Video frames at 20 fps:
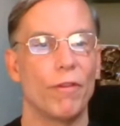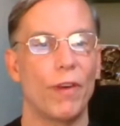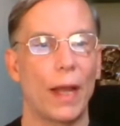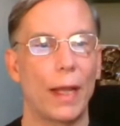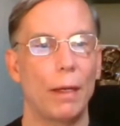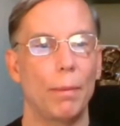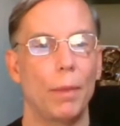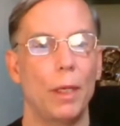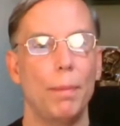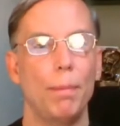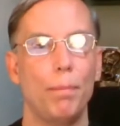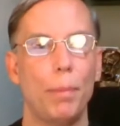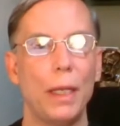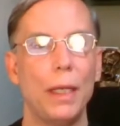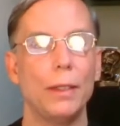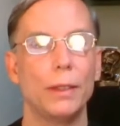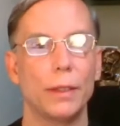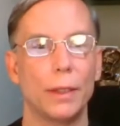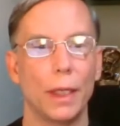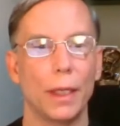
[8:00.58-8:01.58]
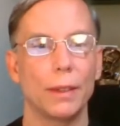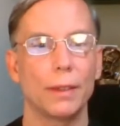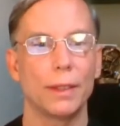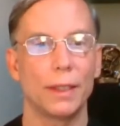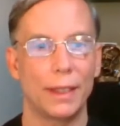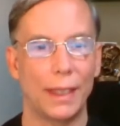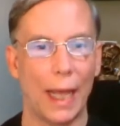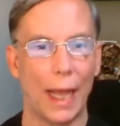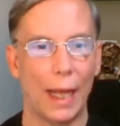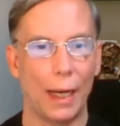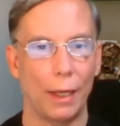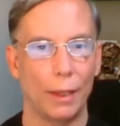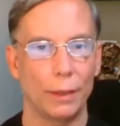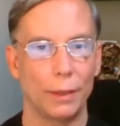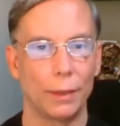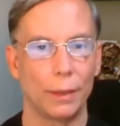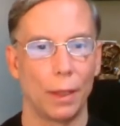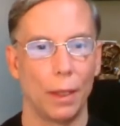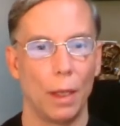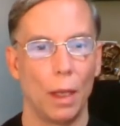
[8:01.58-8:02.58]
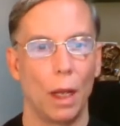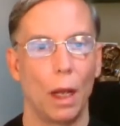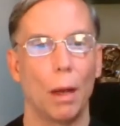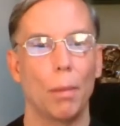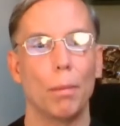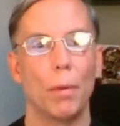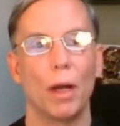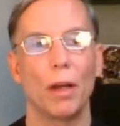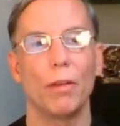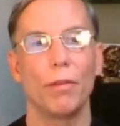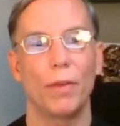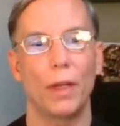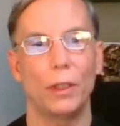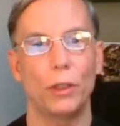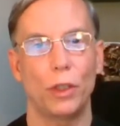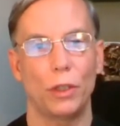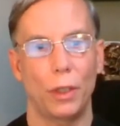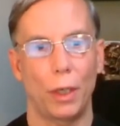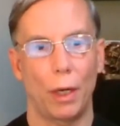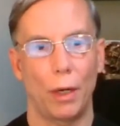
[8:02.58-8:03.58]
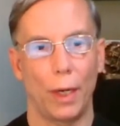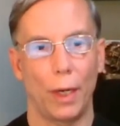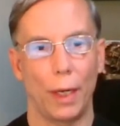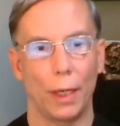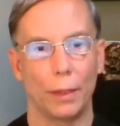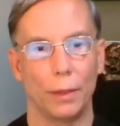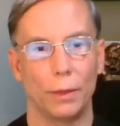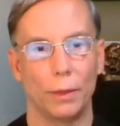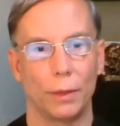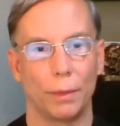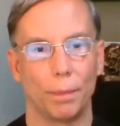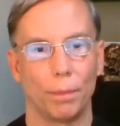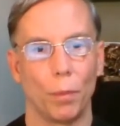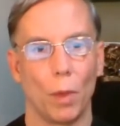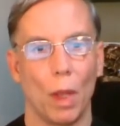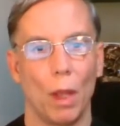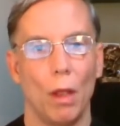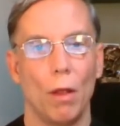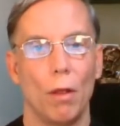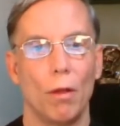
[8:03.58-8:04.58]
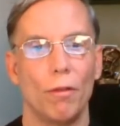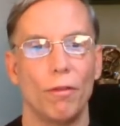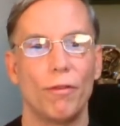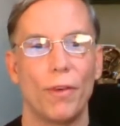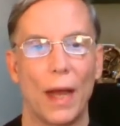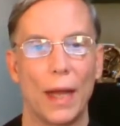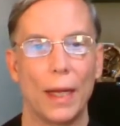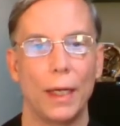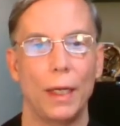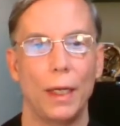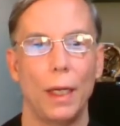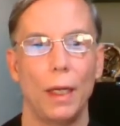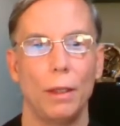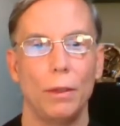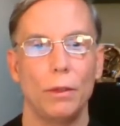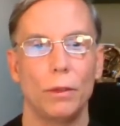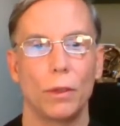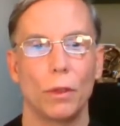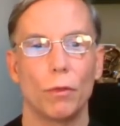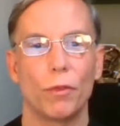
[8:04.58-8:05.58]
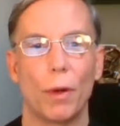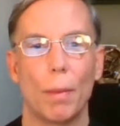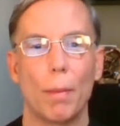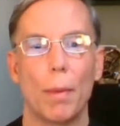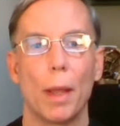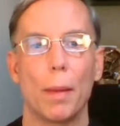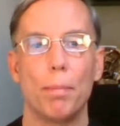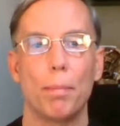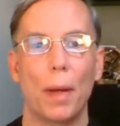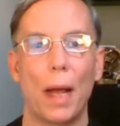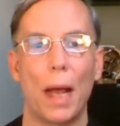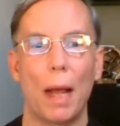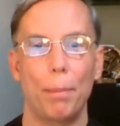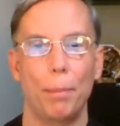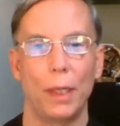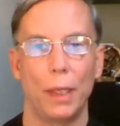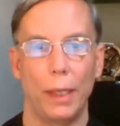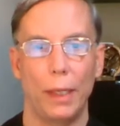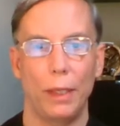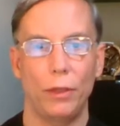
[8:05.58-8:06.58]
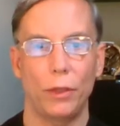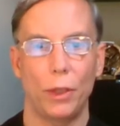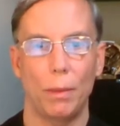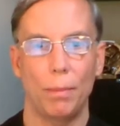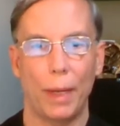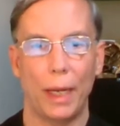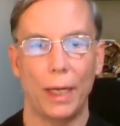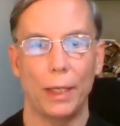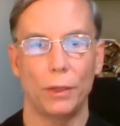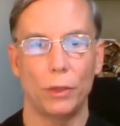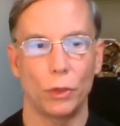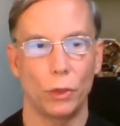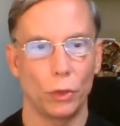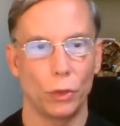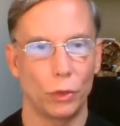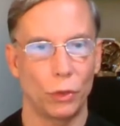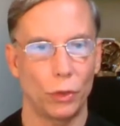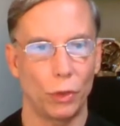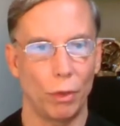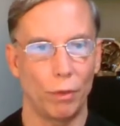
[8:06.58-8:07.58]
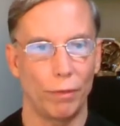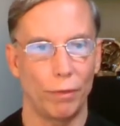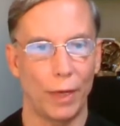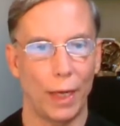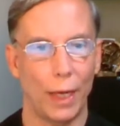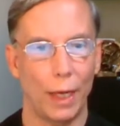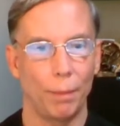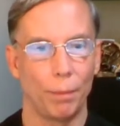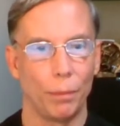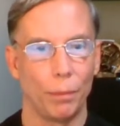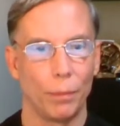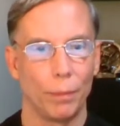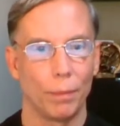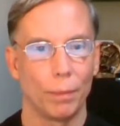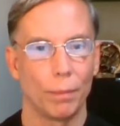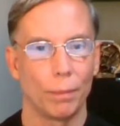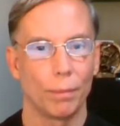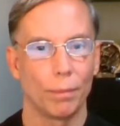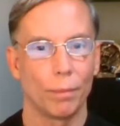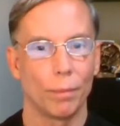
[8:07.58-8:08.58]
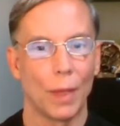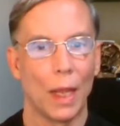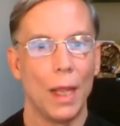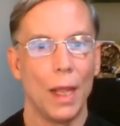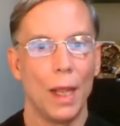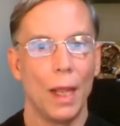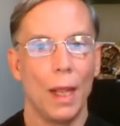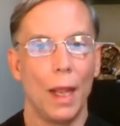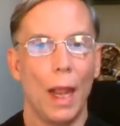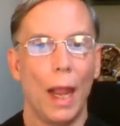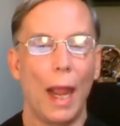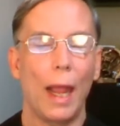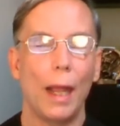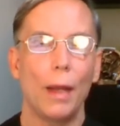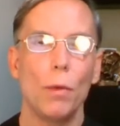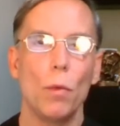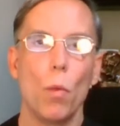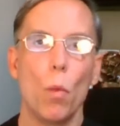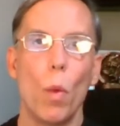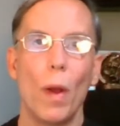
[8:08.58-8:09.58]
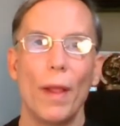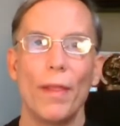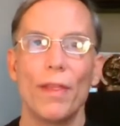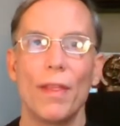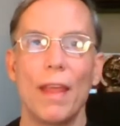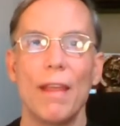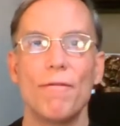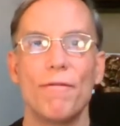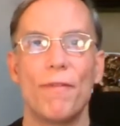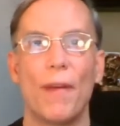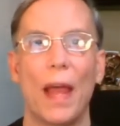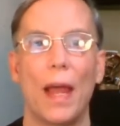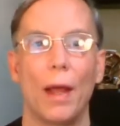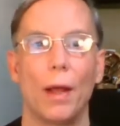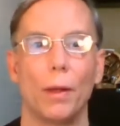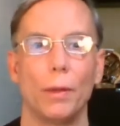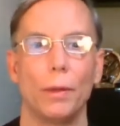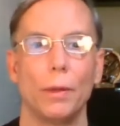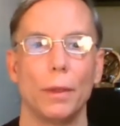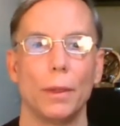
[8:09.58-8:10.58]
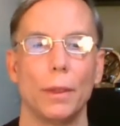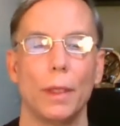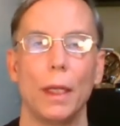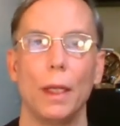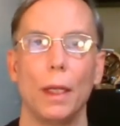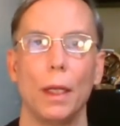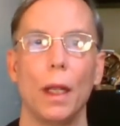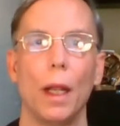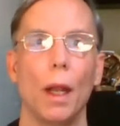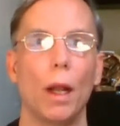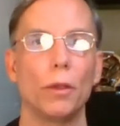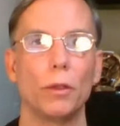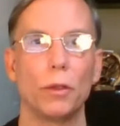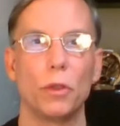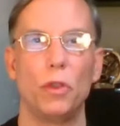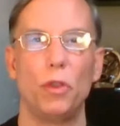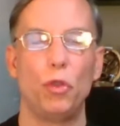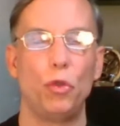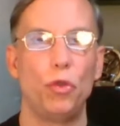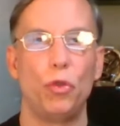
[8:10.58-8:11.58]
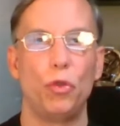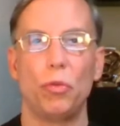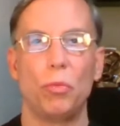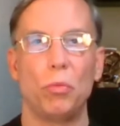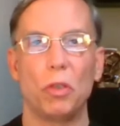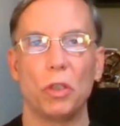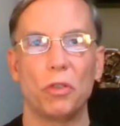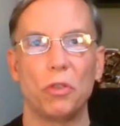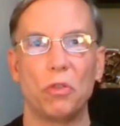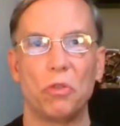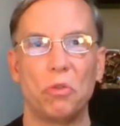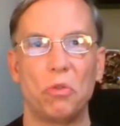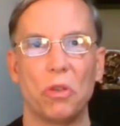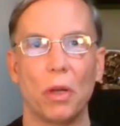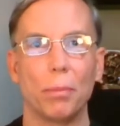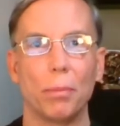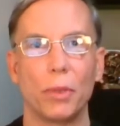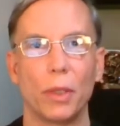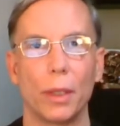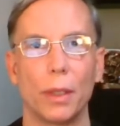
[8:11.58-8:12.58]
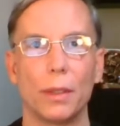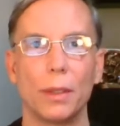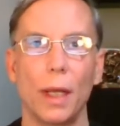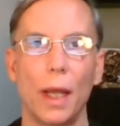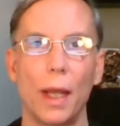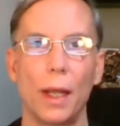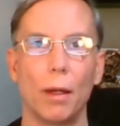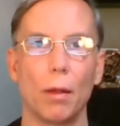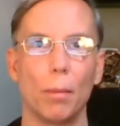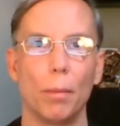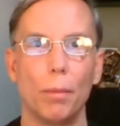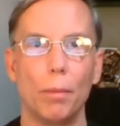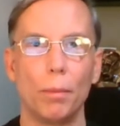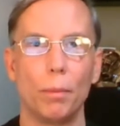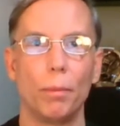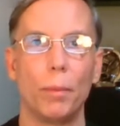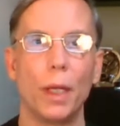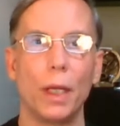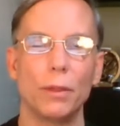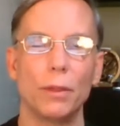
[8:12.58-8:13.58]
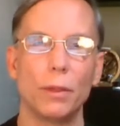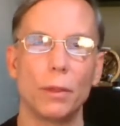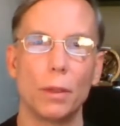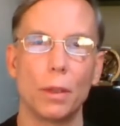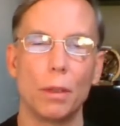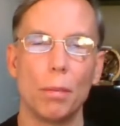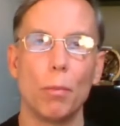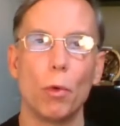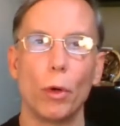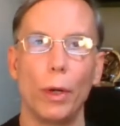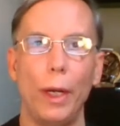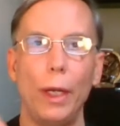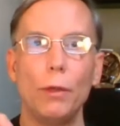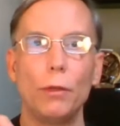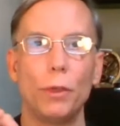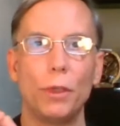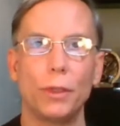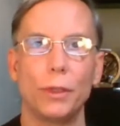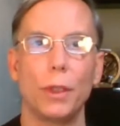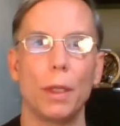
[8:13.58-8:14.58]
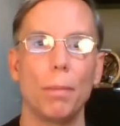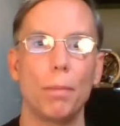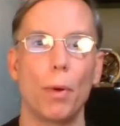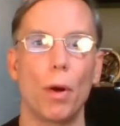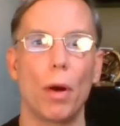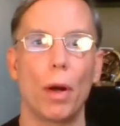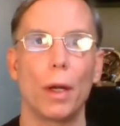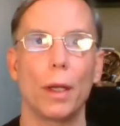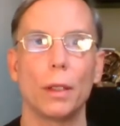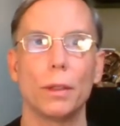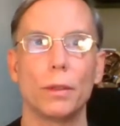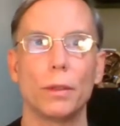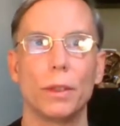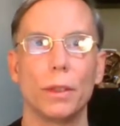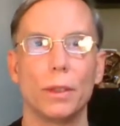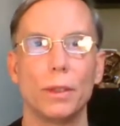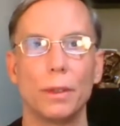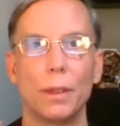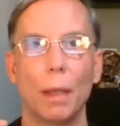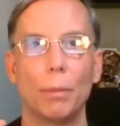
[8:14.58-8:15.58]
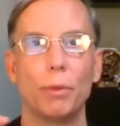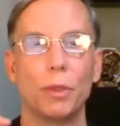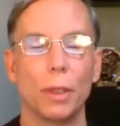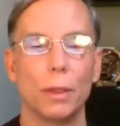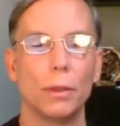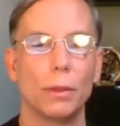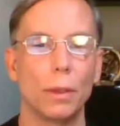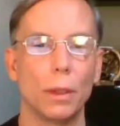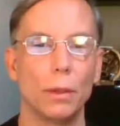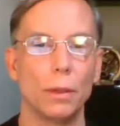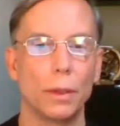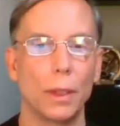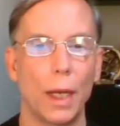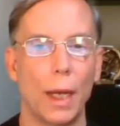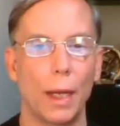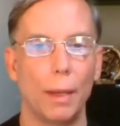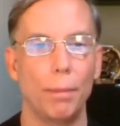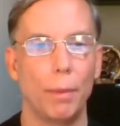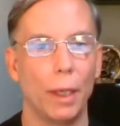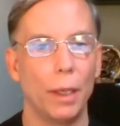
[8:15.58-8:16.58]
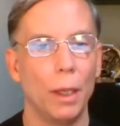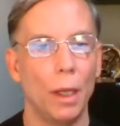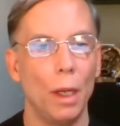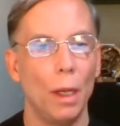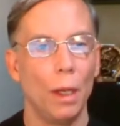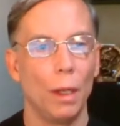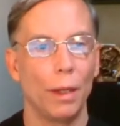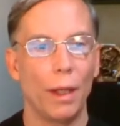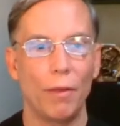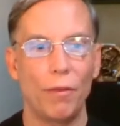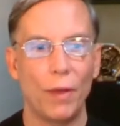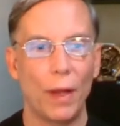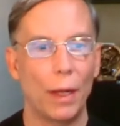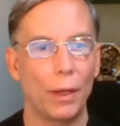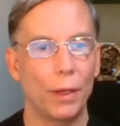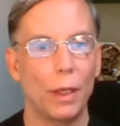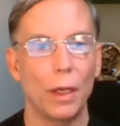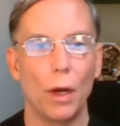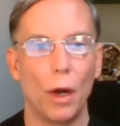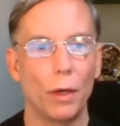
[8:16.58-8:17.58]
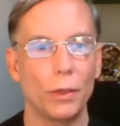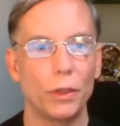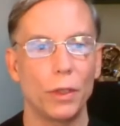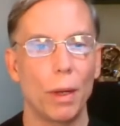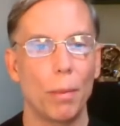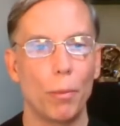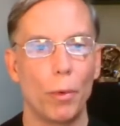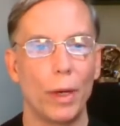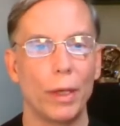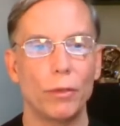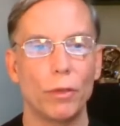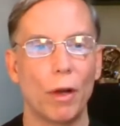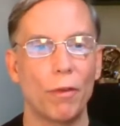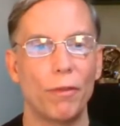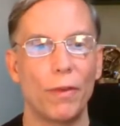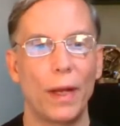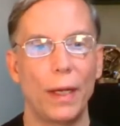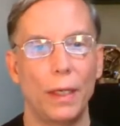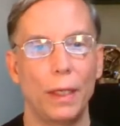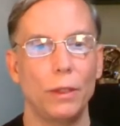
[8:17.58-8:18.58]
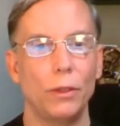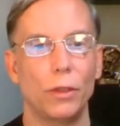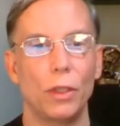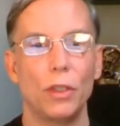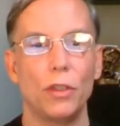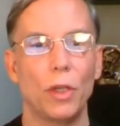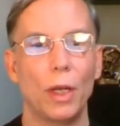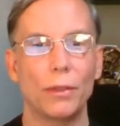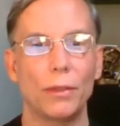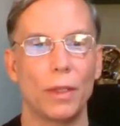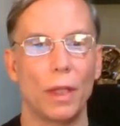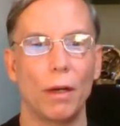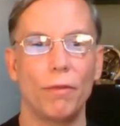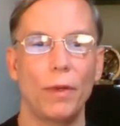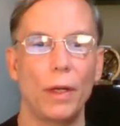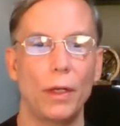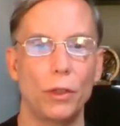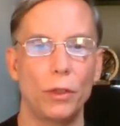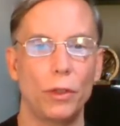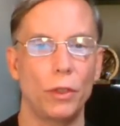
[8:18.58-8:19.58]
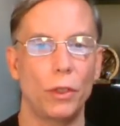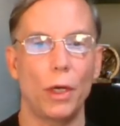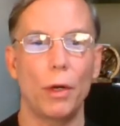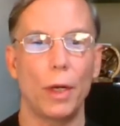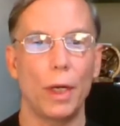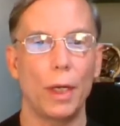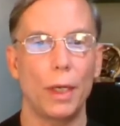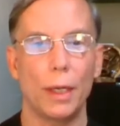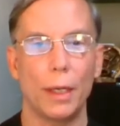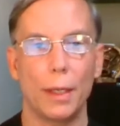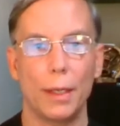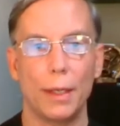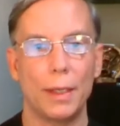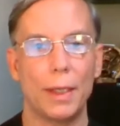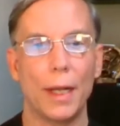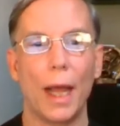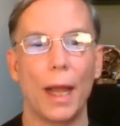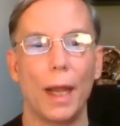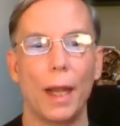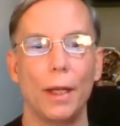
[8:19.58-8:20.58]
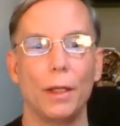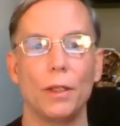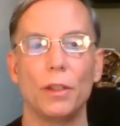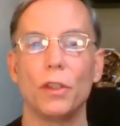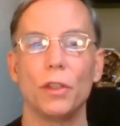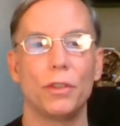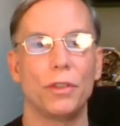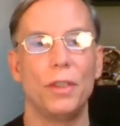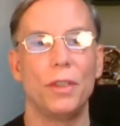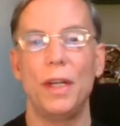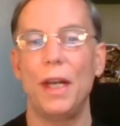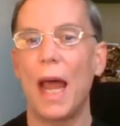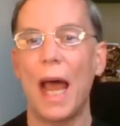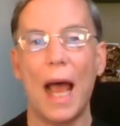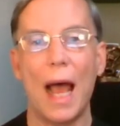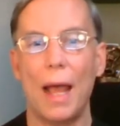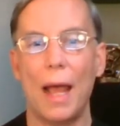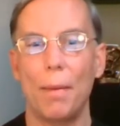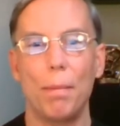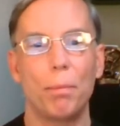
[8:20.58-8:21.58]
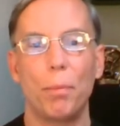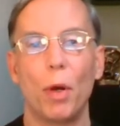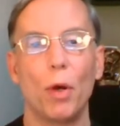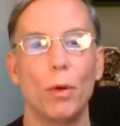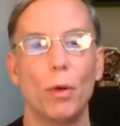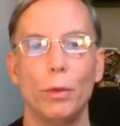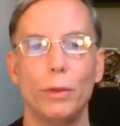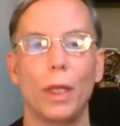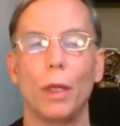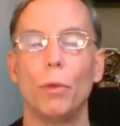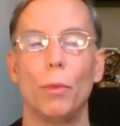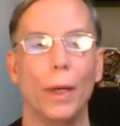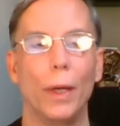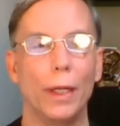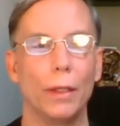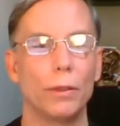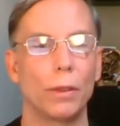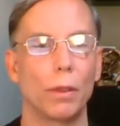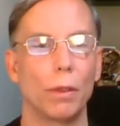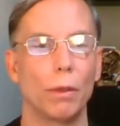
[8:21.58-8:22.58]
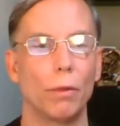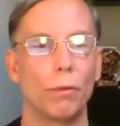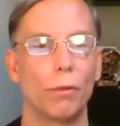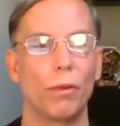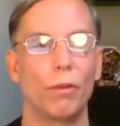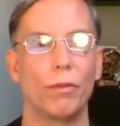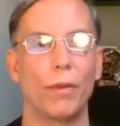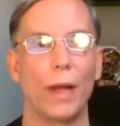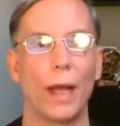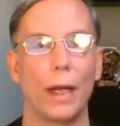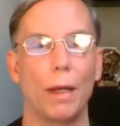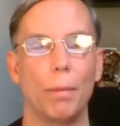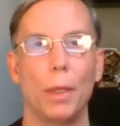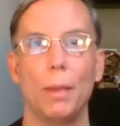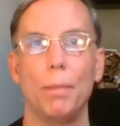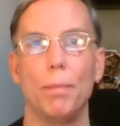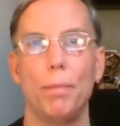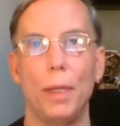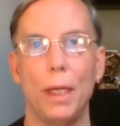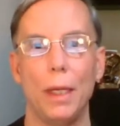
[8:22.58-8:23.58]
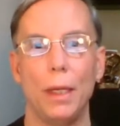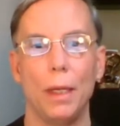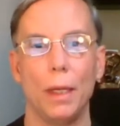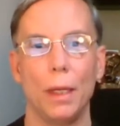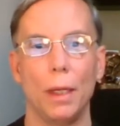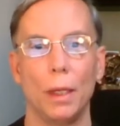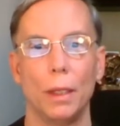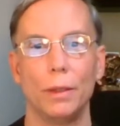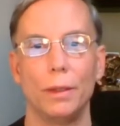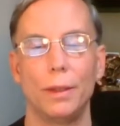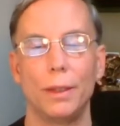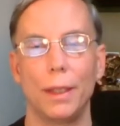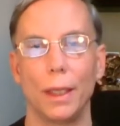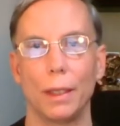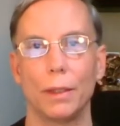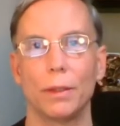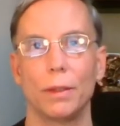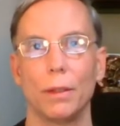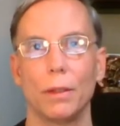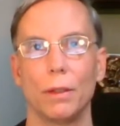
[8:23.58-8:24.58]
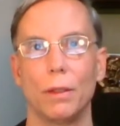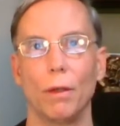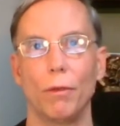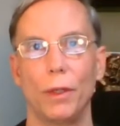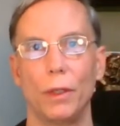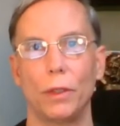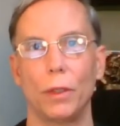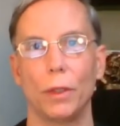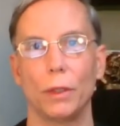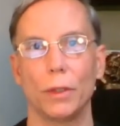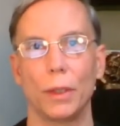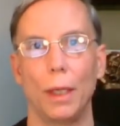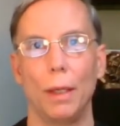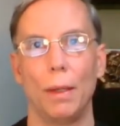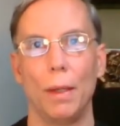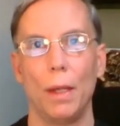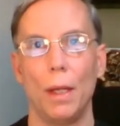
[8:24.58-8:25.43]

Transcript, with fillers: Vitamin B six status among vegetarians, findings from a population-based survey. And what they found, and I'll just jump to the title because the more interesting part is the substance inside, but they found in our summaries, our findings suggest that a vegetarian diet does not pose a risk for vitamin B six. B six deficiency.